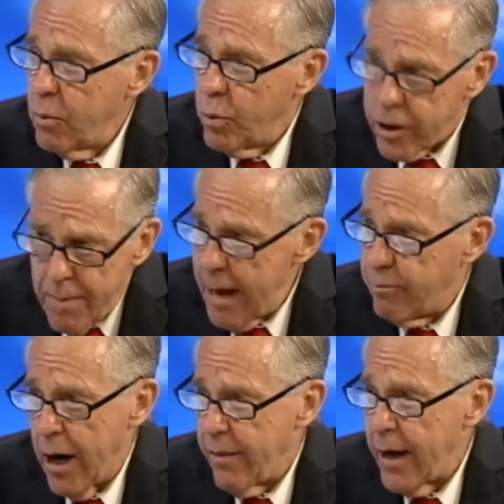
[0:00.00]
with my
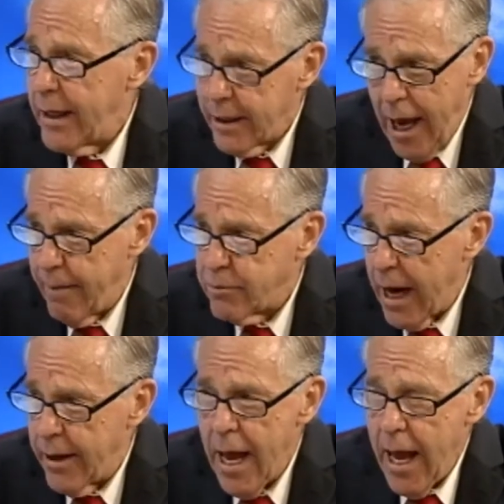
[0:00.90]
brother in Cape
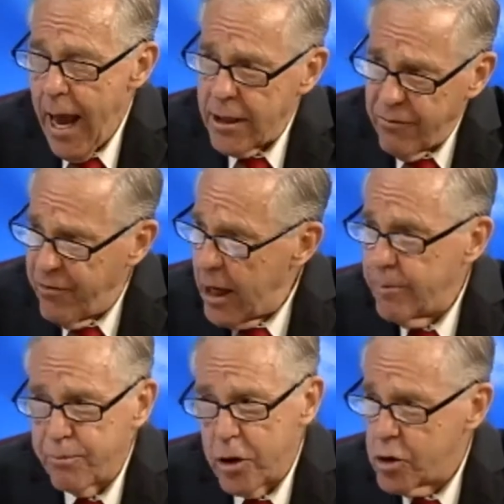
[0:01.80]
Town, and
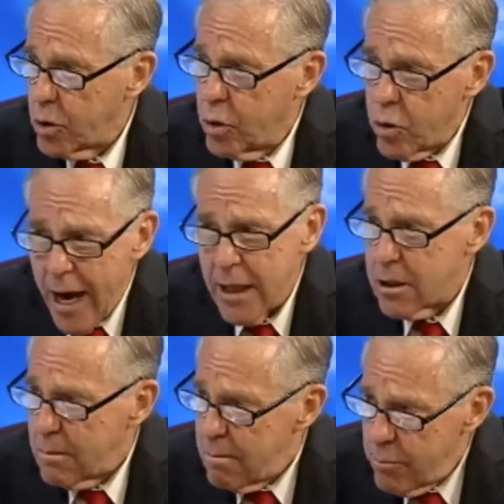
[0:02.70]
developed this
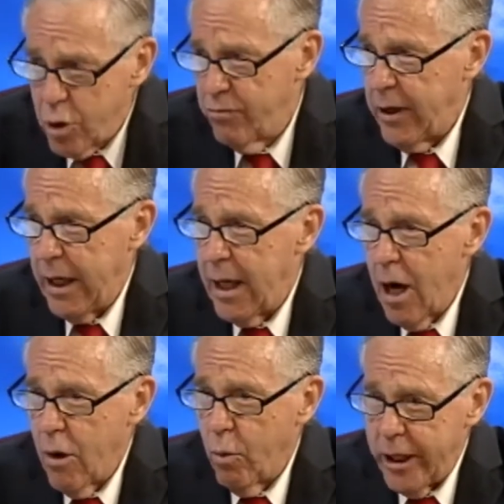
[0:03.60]
great movie,
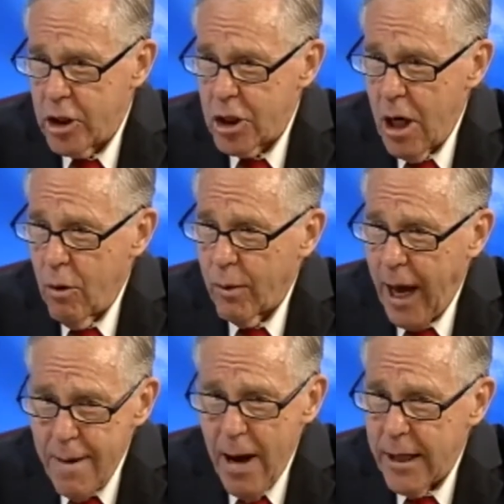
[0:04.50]
which
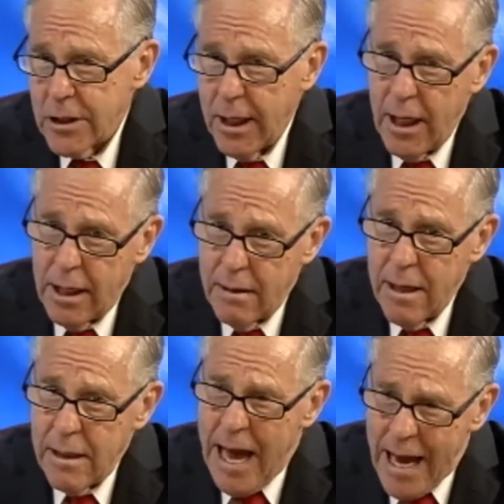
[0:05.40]
right. came out in
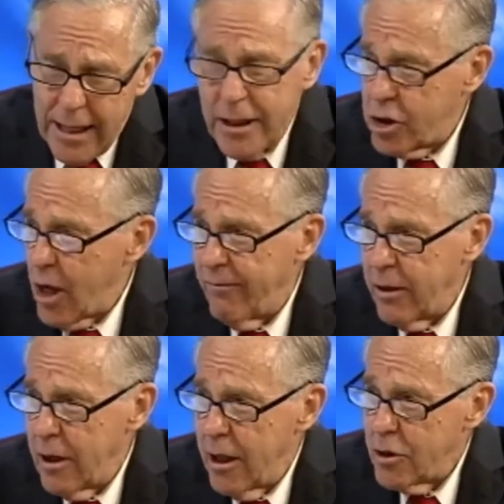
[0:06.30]

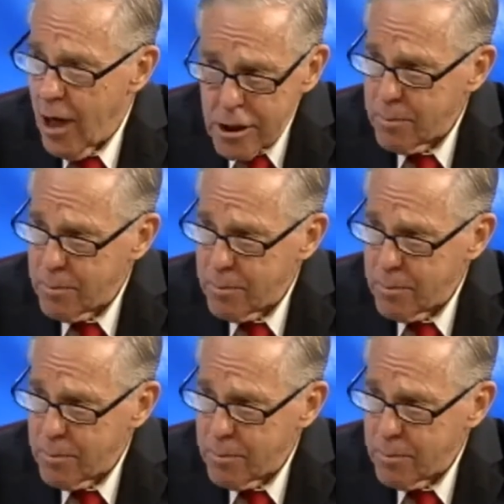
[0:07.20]
87, just